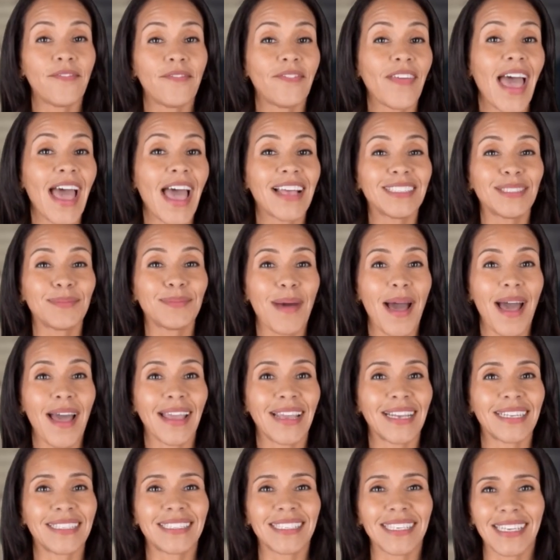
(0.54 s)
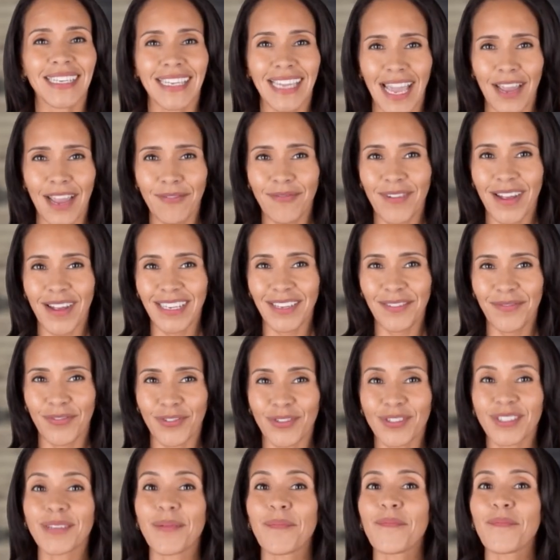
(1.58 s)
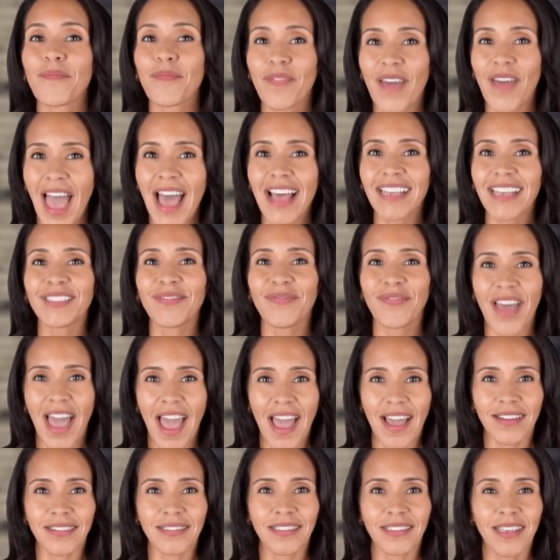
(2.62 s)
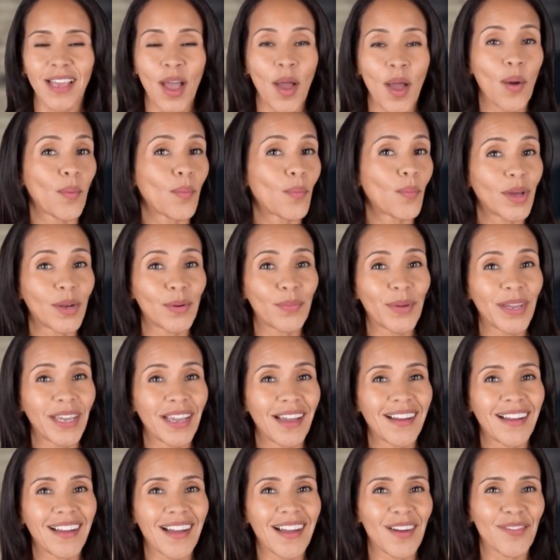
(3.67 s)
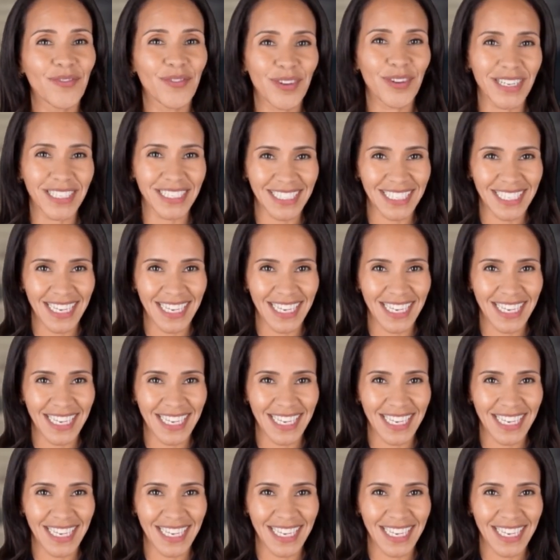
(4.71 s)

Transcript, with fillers: Fast minds, get ready for some fast facts. What are we uncovering